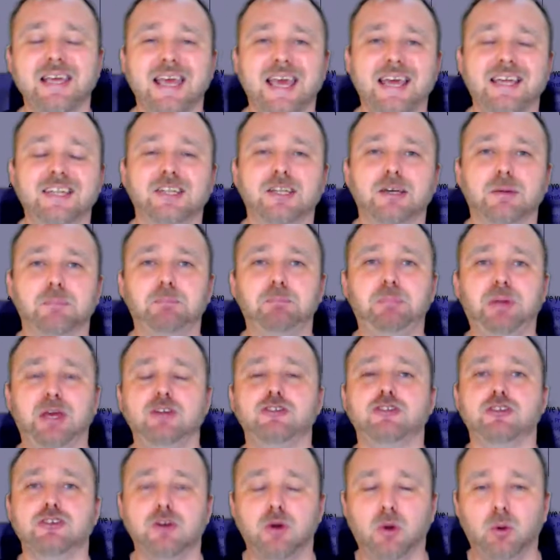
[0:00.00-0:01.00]
end up
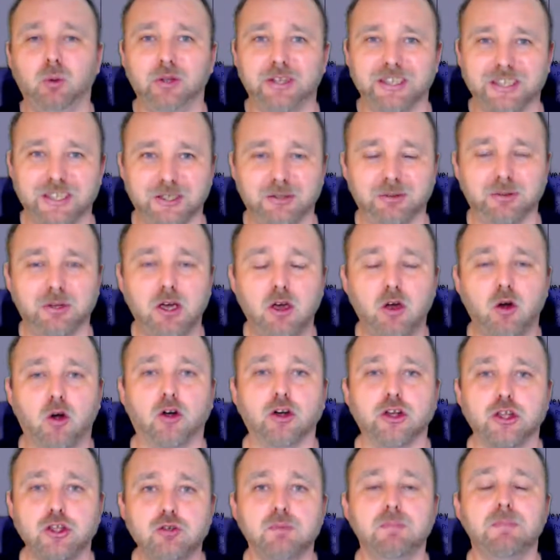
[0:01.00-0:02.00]
pigeonholing you, or
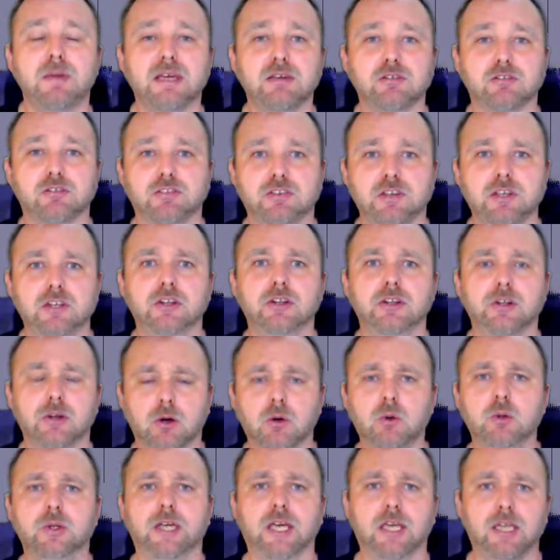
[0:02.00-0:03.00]
you might feel that,
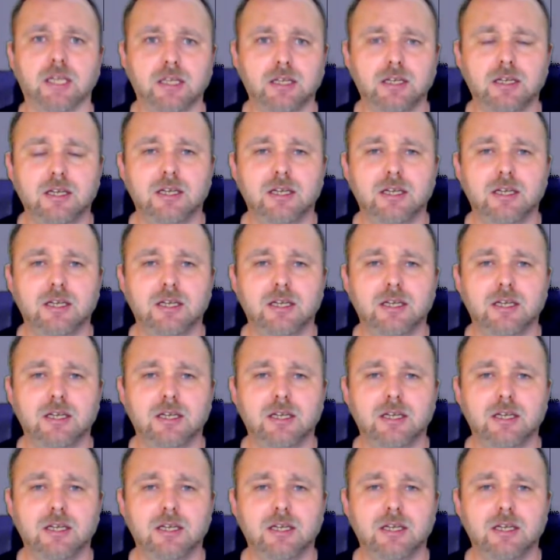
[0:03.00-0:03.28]
okay,